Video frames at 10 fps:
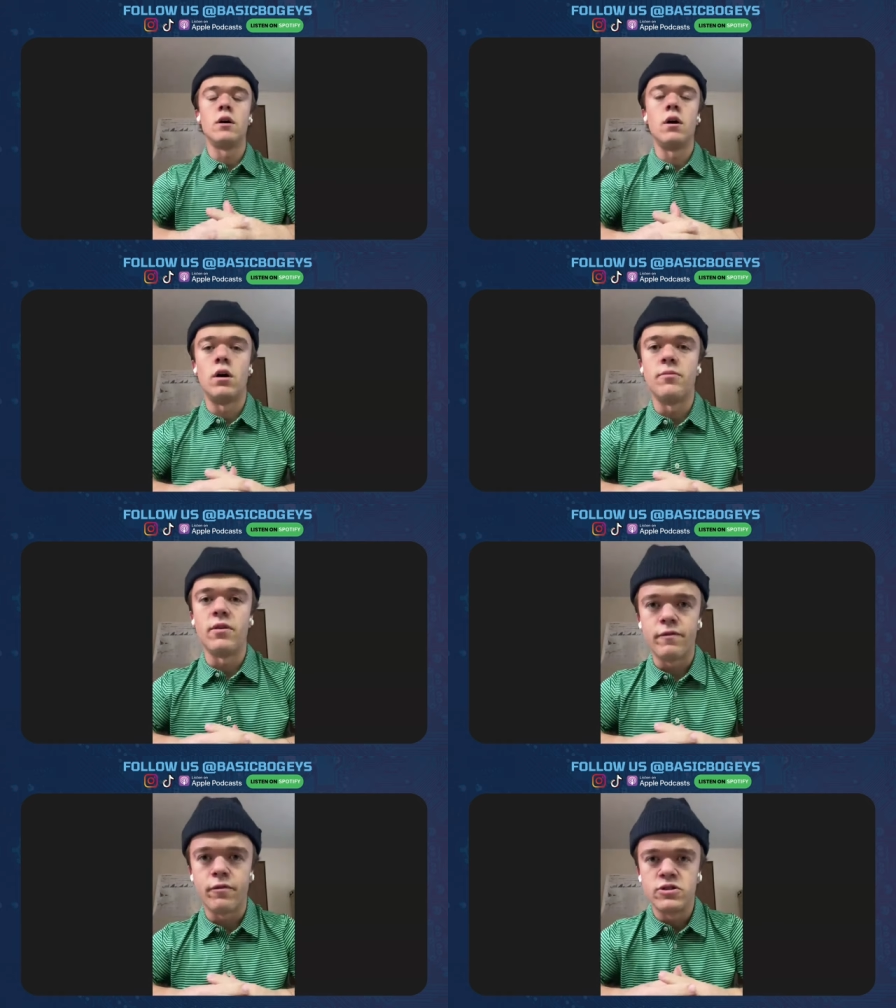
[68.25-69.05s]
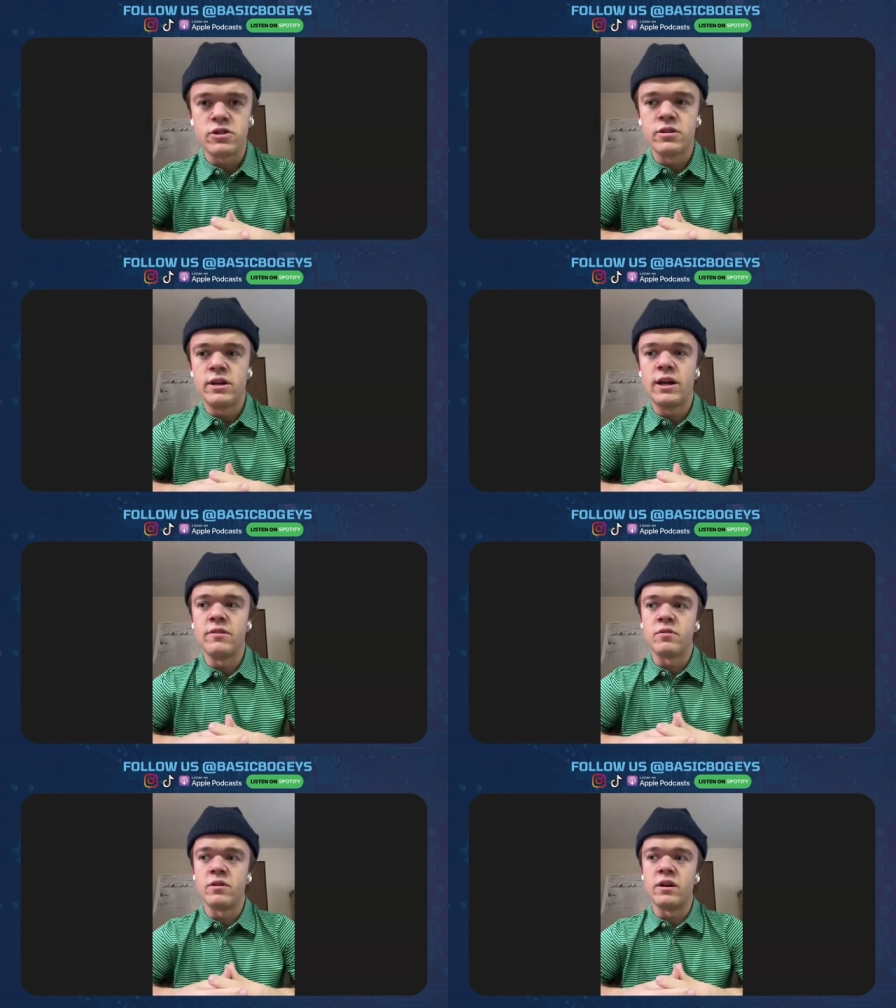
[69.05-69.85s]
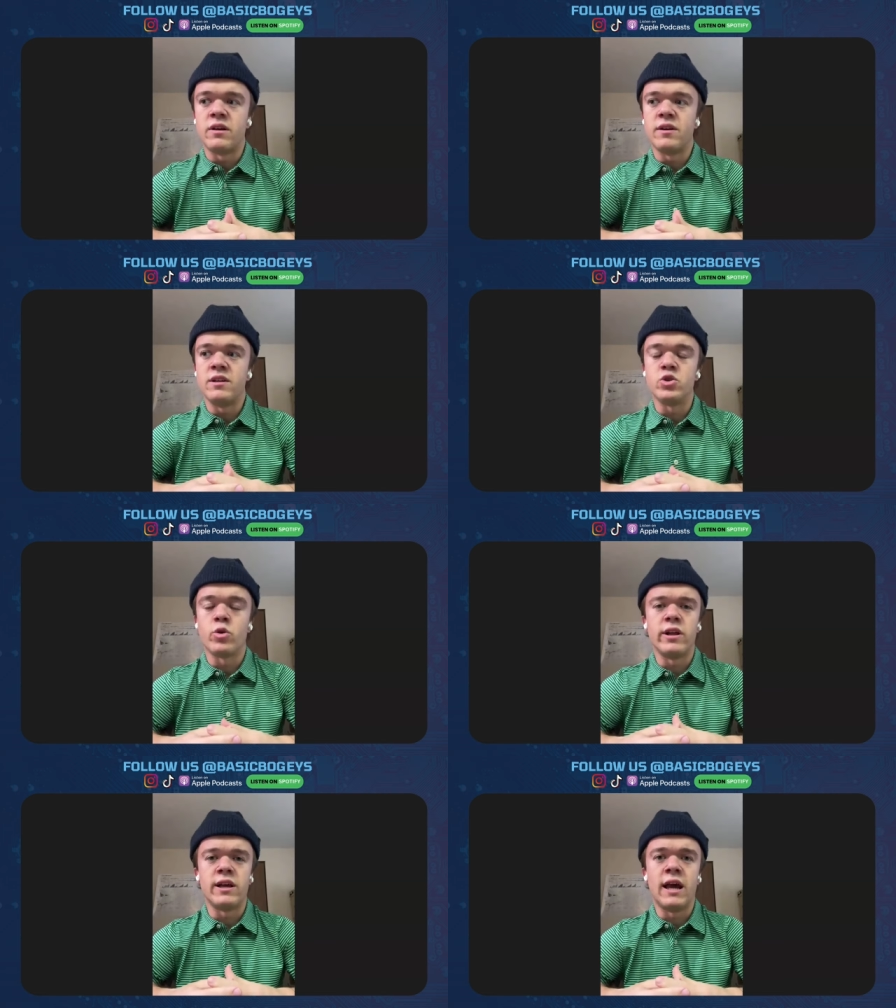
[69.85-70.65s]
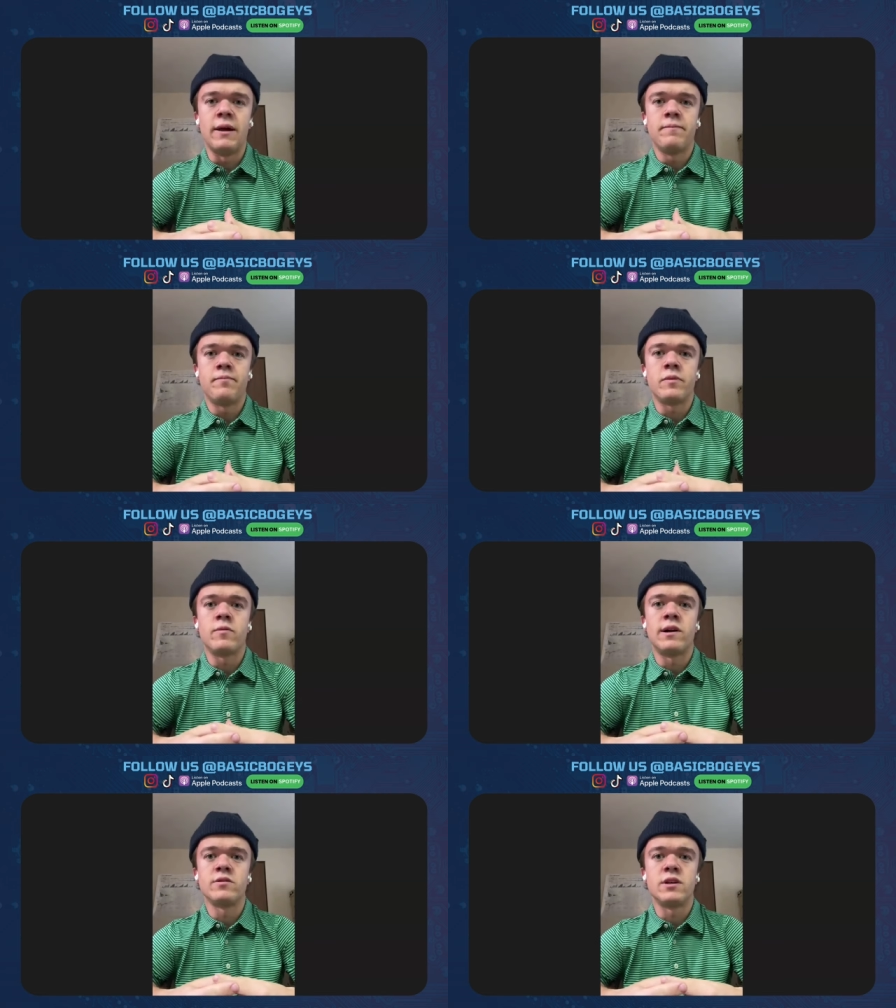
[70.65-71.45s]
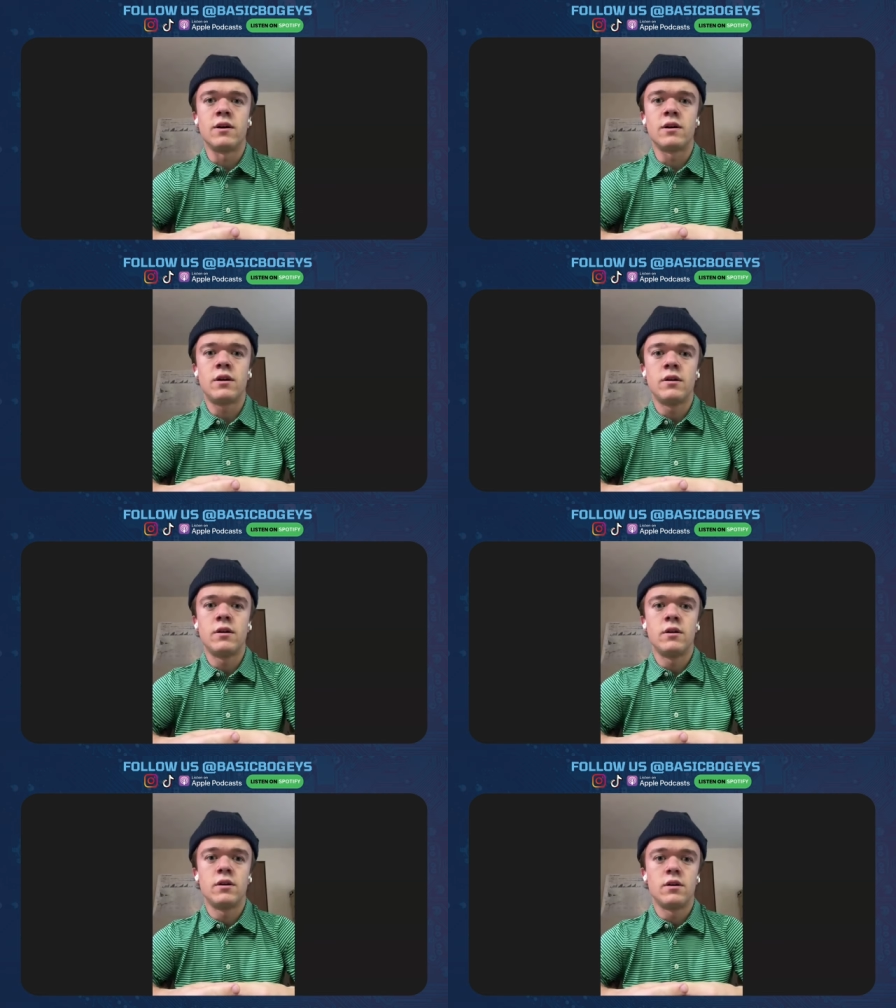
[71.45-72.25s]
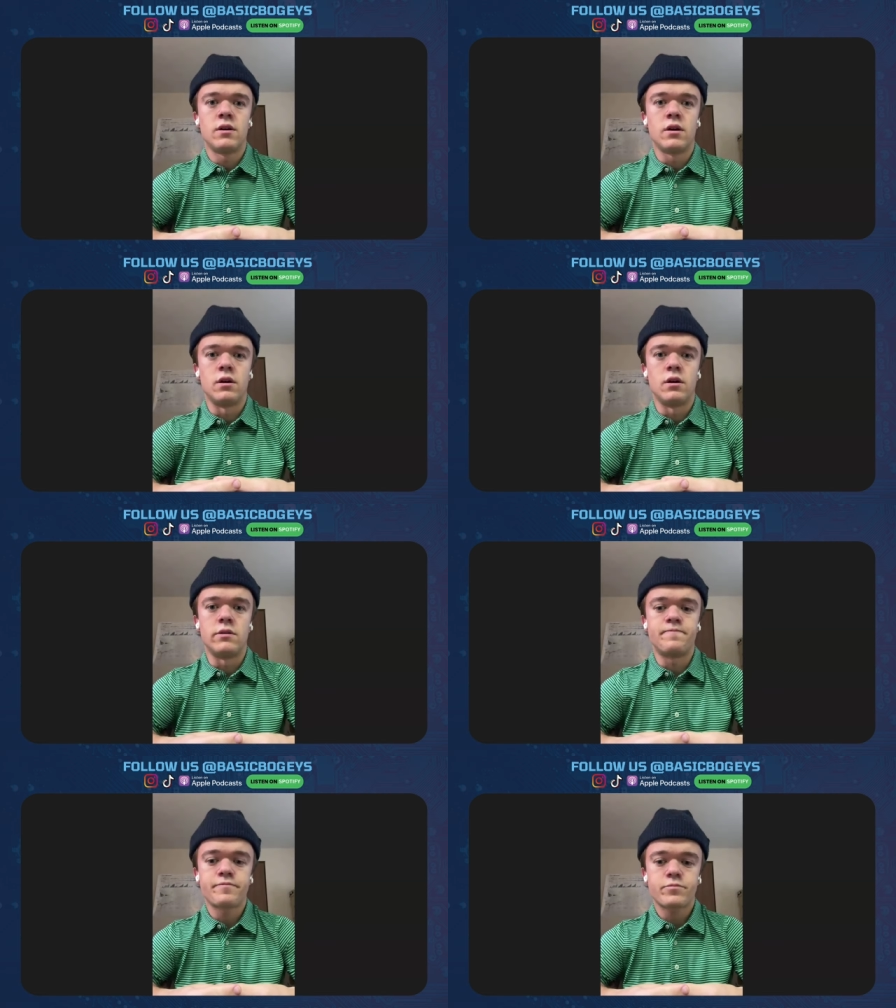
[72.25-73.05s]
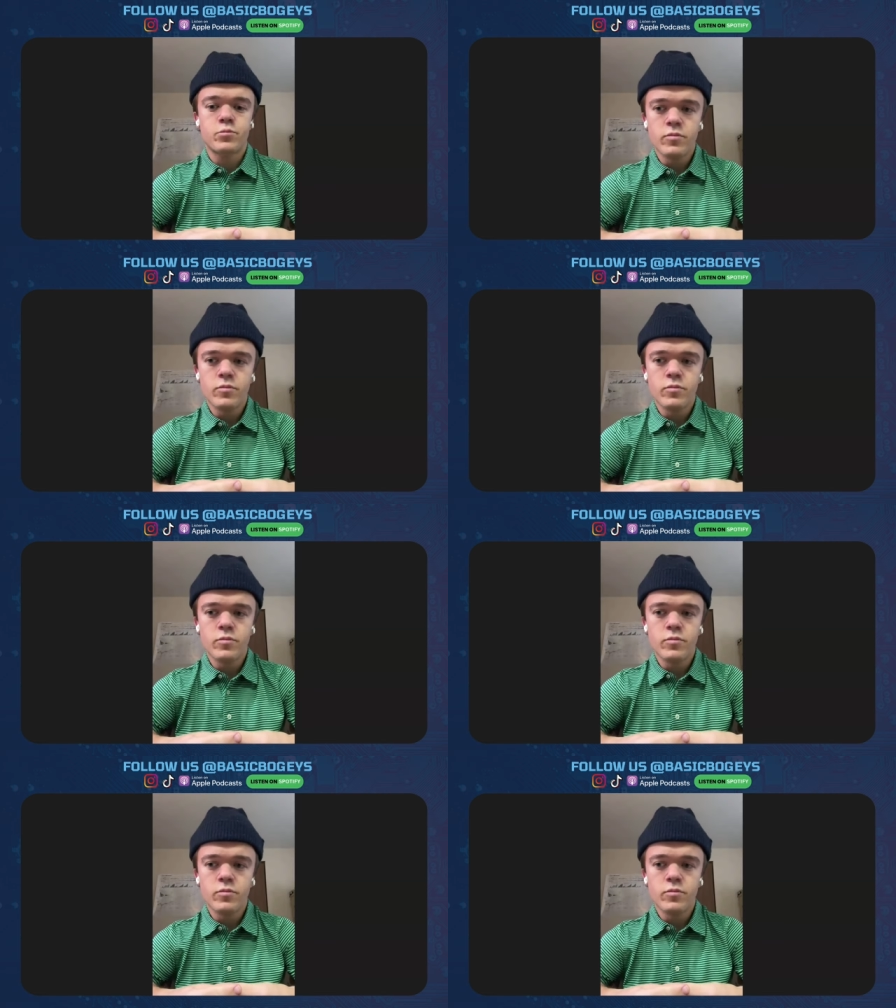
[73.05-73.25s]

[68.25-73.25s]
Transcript: Um, unfortunately, I didn't really enjoy the game when I was younger. Um,